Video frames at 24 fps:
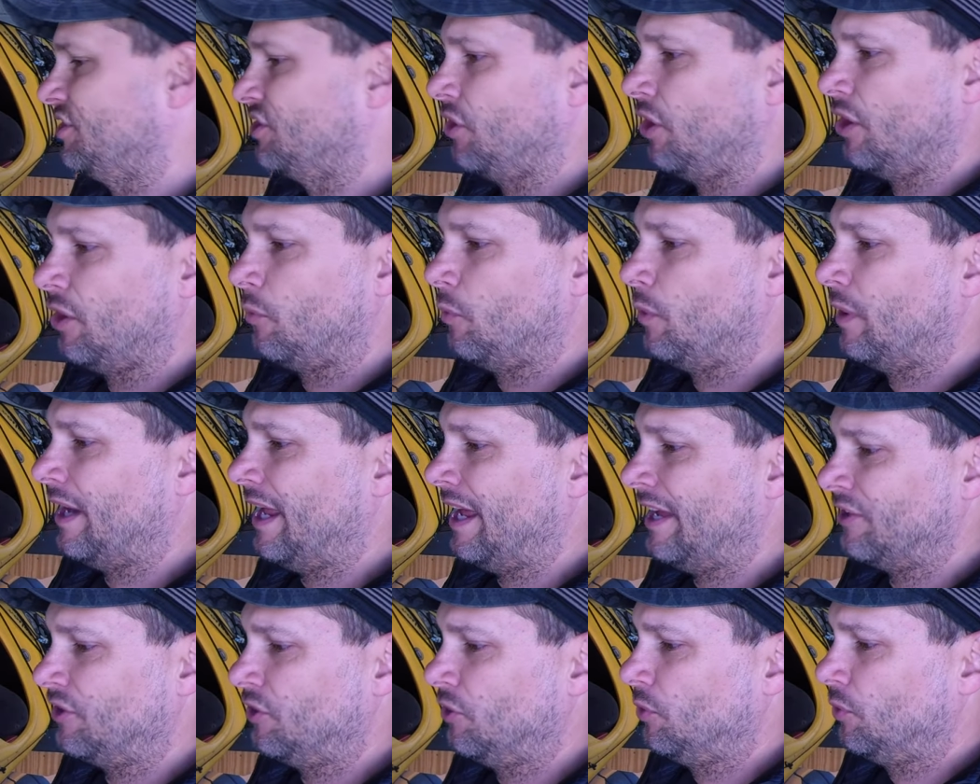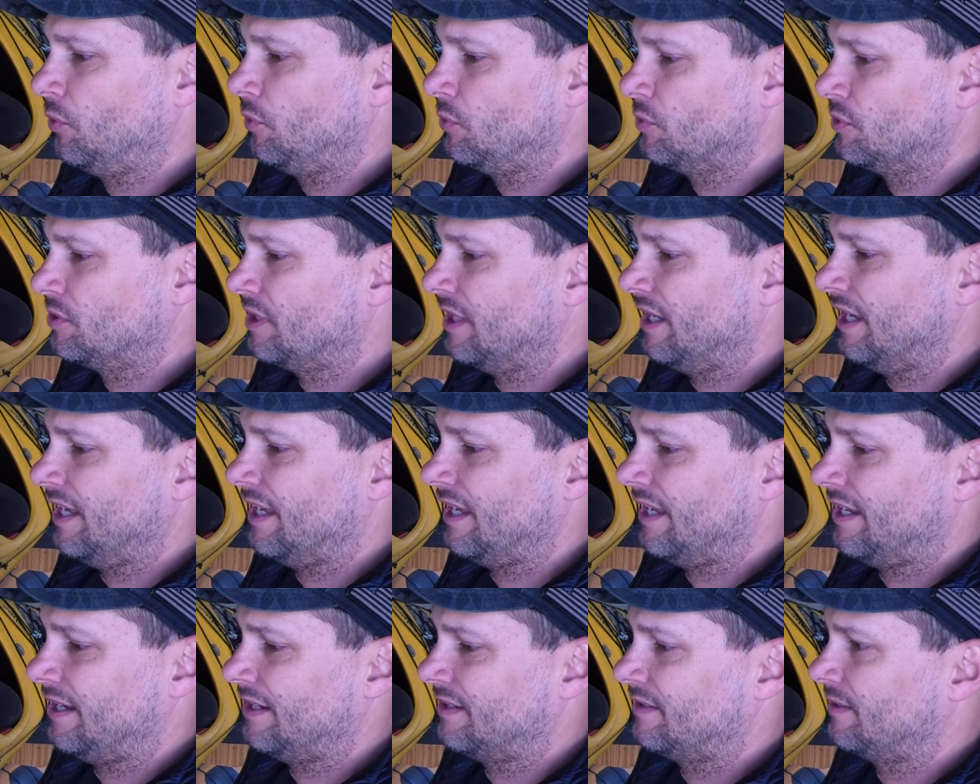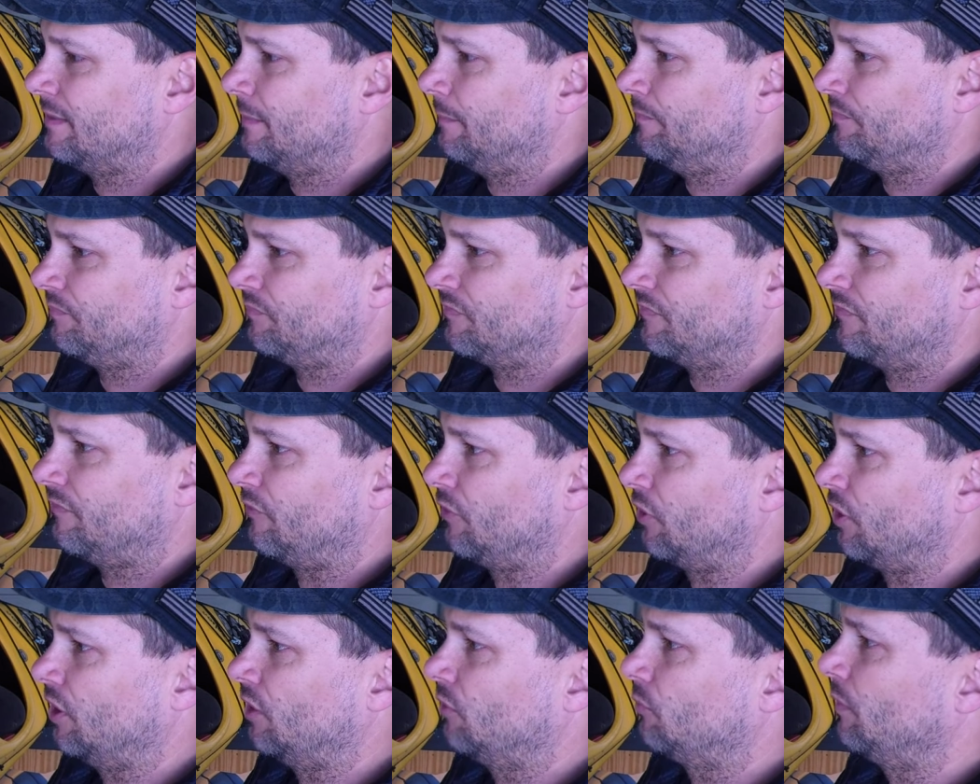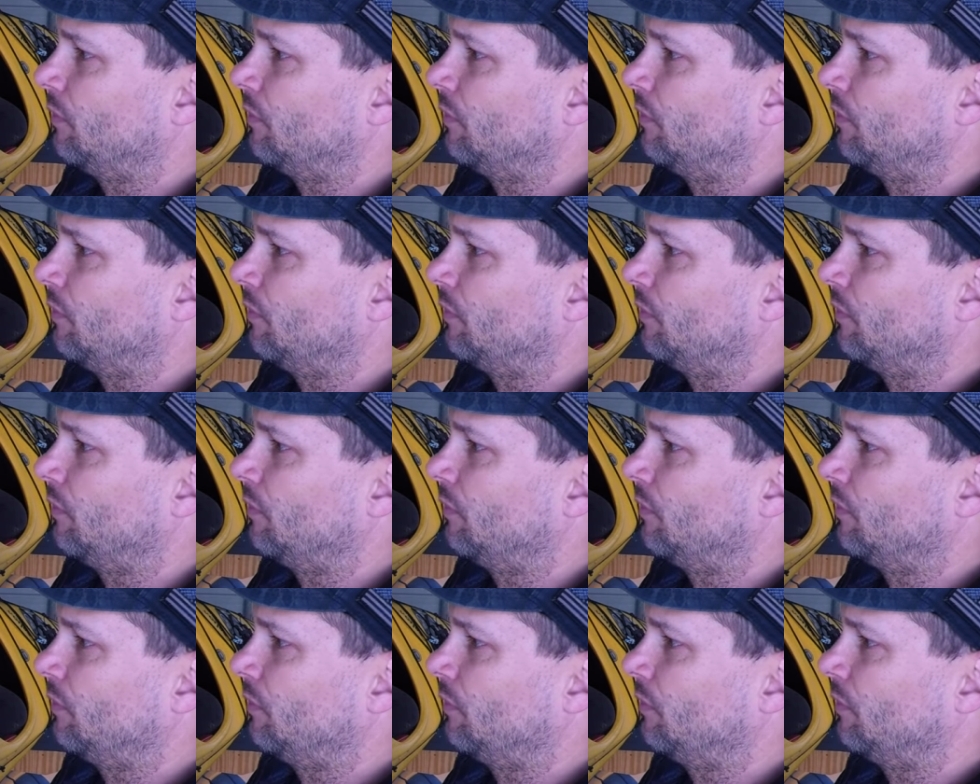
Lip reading: the only one I use, and for good